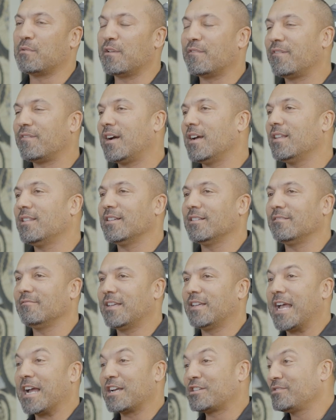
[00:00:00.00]
because we find that
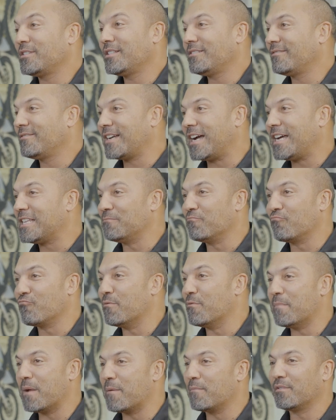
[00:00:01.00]
actually guys
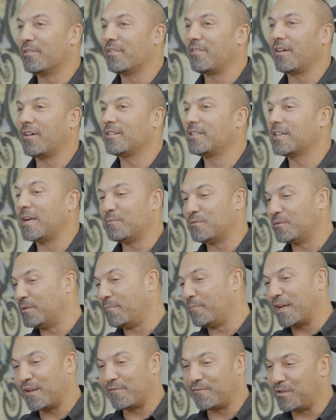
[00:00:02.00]
remember the times when
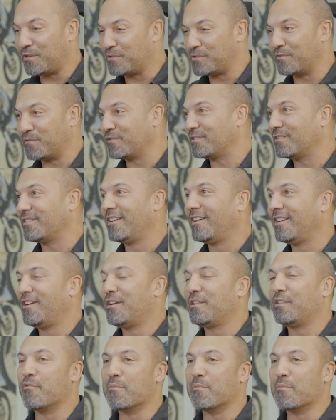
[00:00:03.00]
the bike falls over. Right.